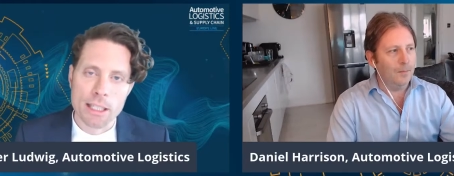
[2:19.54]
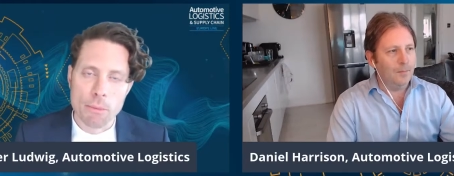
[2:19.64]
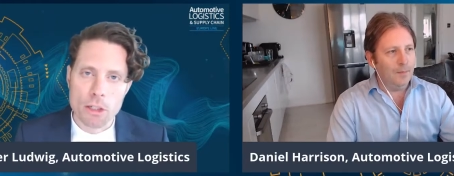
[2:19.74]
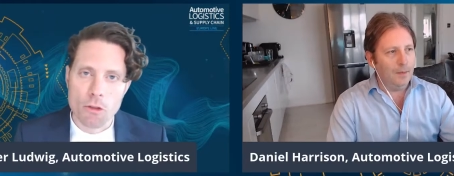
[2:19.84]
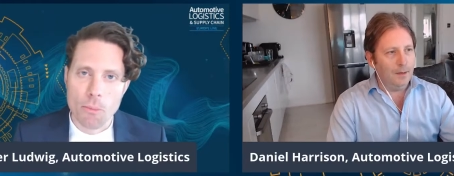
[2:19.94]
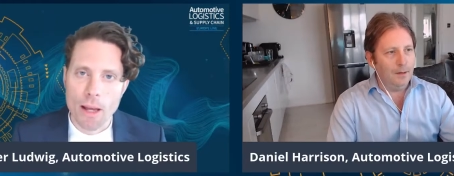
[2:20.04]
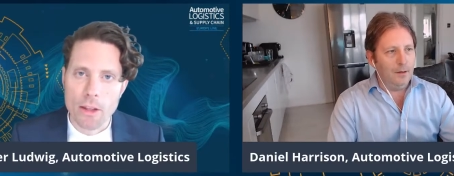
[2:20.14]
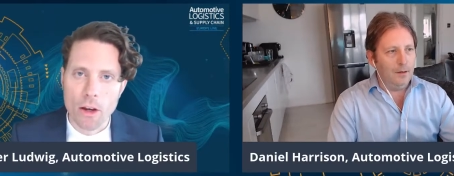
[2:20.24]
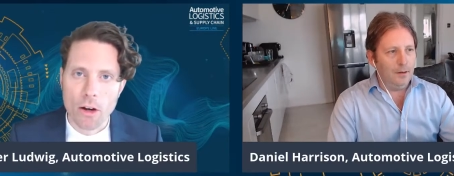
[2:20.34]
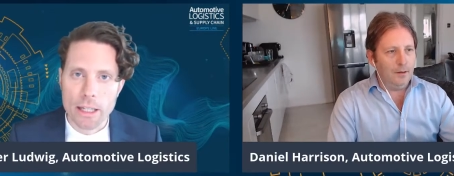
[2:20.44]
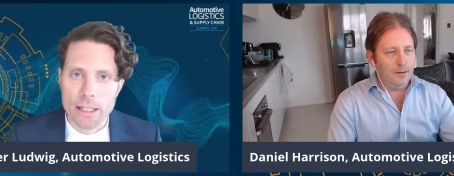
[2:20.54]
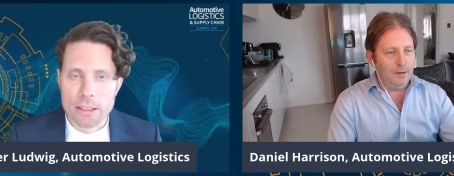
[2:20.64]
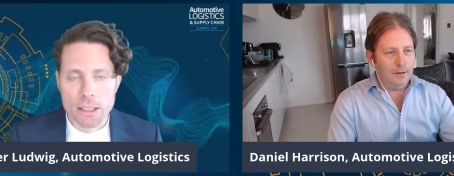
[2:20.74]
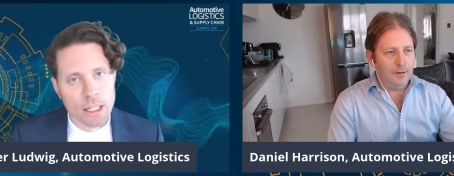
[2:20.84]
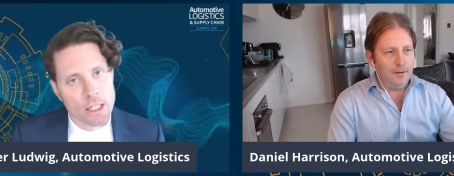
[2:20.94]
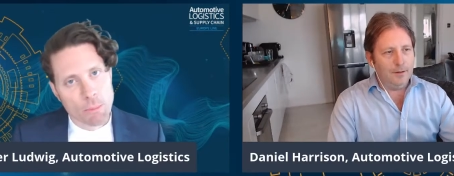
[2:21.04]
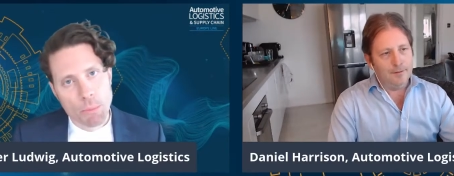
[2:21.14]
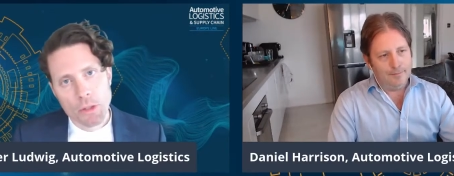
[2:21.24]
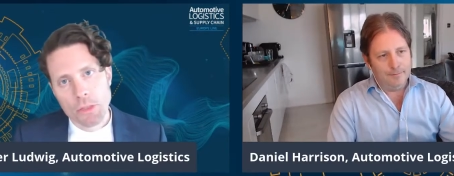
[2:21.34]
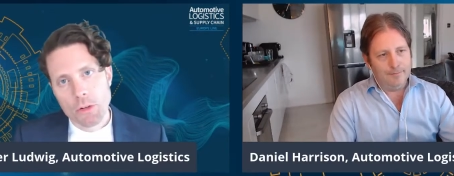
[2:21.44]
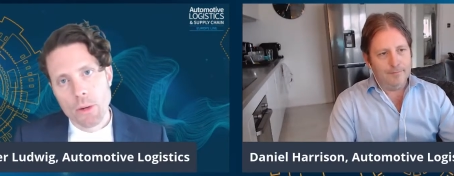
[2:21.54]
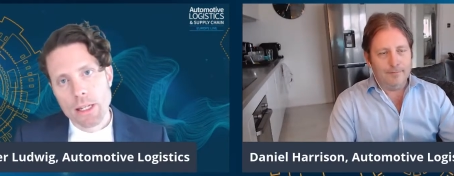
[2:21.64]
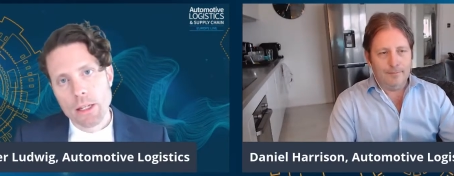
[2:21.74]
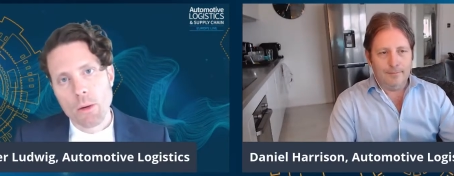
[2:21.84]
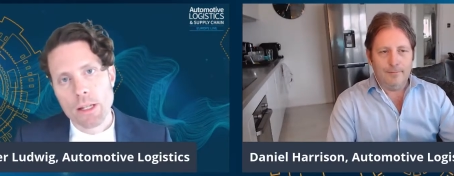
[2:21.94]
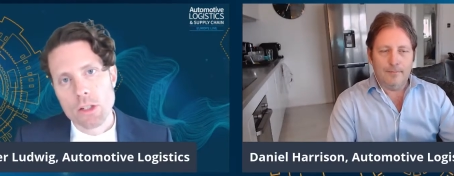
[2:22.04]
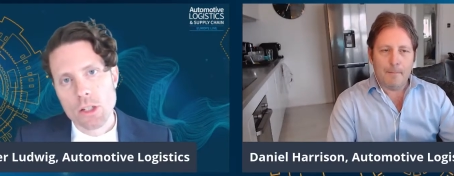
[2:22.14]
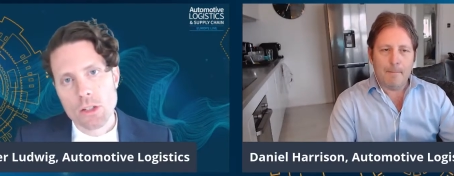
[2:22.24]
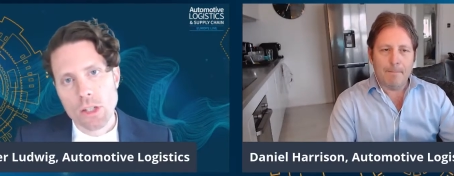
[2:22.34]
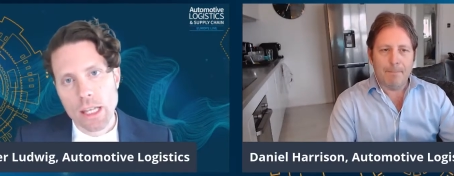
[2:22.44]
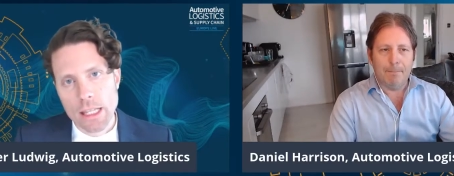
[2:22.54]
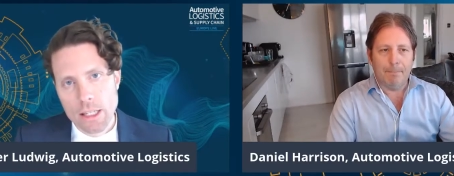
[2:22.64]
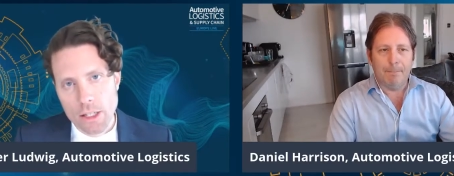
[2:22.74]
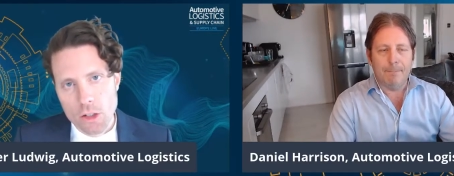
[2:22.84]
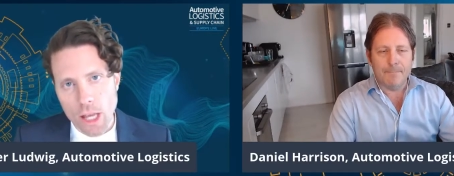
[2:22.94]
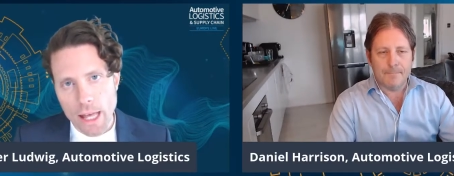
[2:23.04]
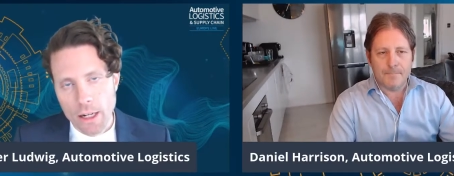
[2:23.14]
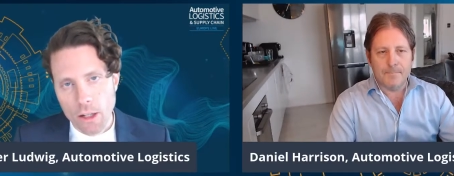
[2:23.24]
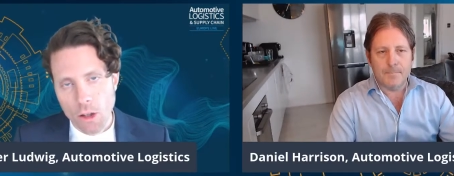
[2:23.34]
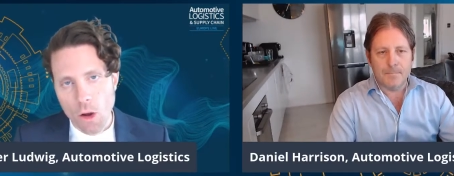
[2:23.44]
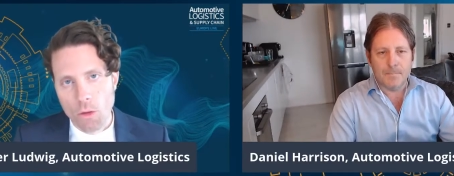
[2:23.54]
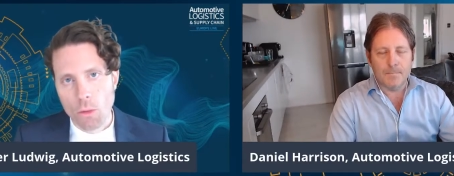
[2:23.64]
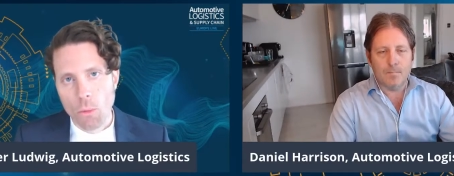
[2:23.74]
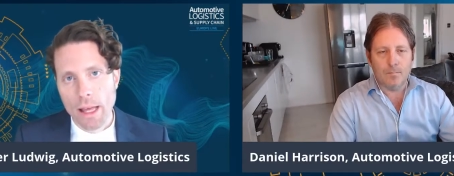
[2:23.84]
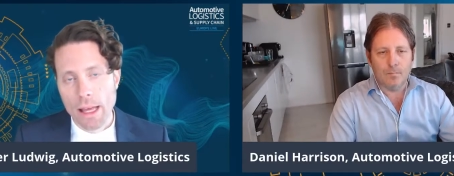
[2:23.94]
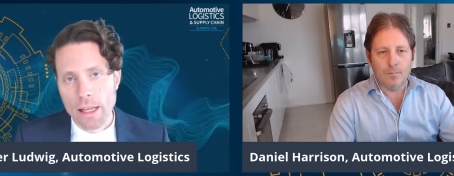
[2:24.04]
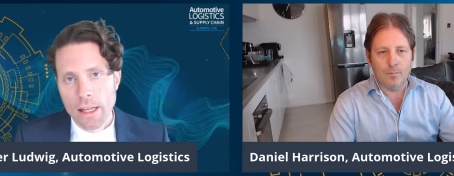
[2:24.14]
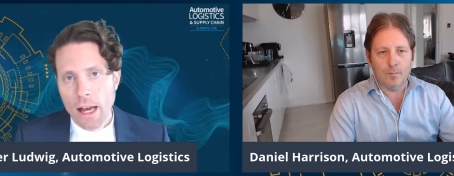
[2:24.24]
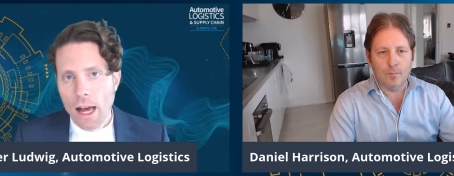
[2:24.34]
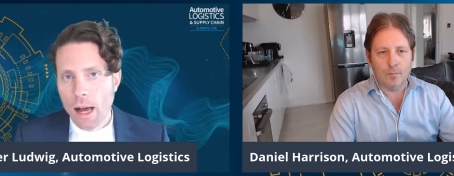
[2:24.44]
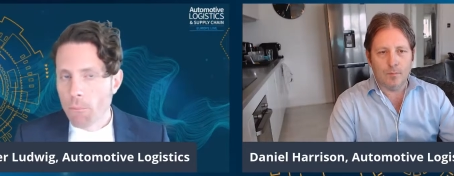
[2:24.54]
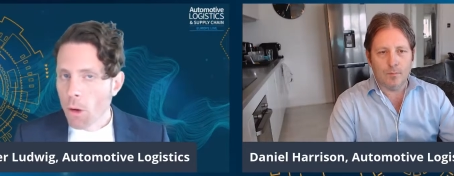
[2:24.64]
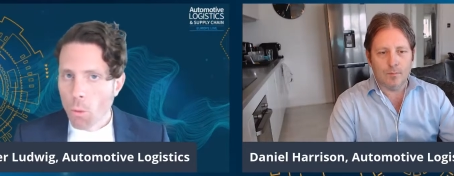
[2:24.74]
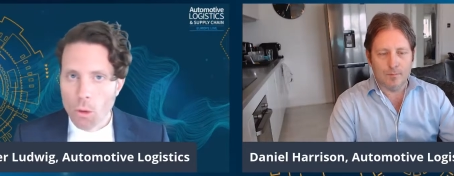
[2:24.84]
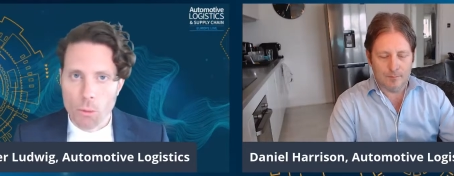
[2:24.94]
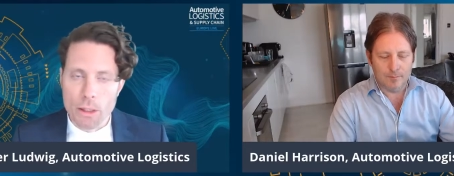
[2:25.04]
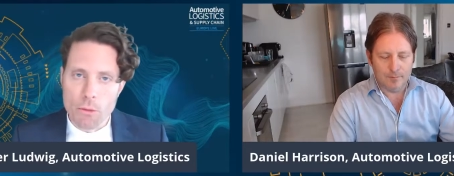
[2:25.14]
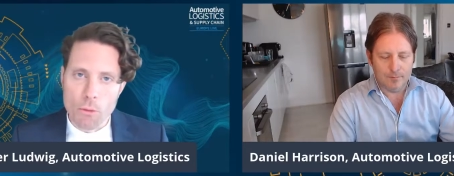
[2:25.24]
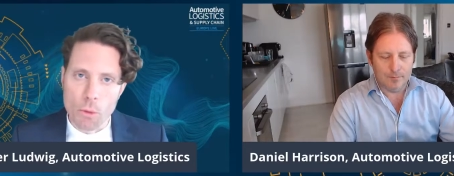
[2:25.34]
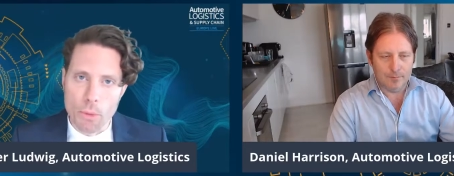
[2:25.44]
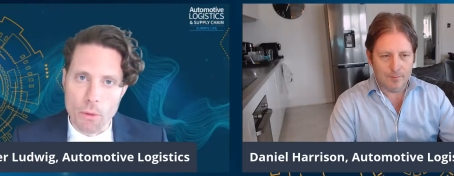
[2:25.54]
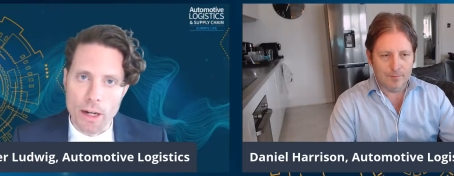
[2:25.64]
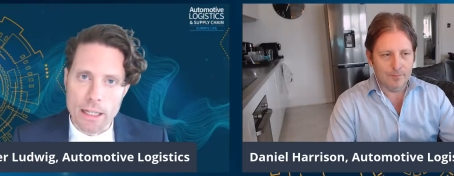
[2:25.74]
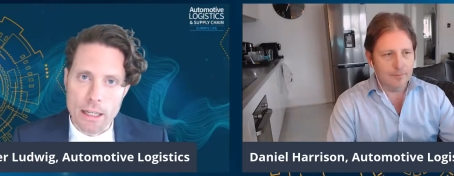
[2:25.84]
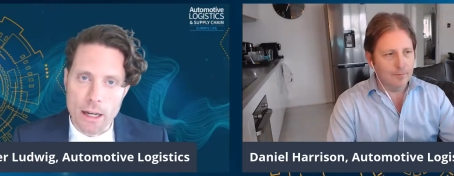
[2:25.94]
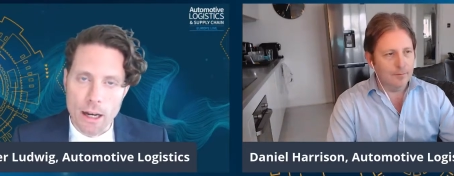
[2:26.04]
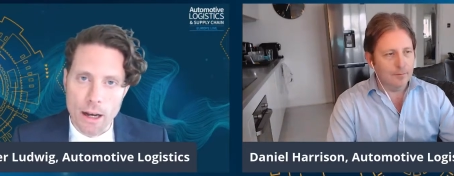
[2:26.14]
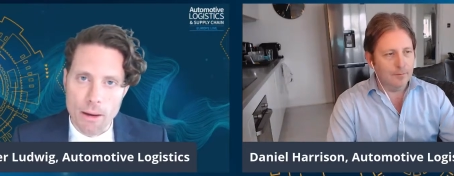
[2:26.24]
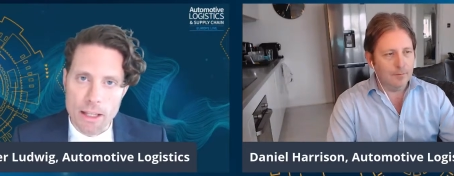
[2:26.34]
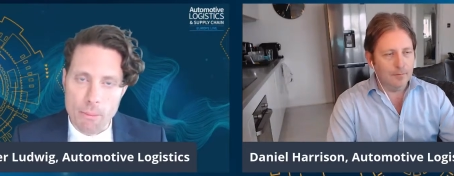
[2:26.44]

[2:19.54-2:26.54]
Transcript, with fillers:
Speaker 1: Let me just remind the audience to put through any questions in the chat along the way. Um, we'll be we'll be ready uh, in the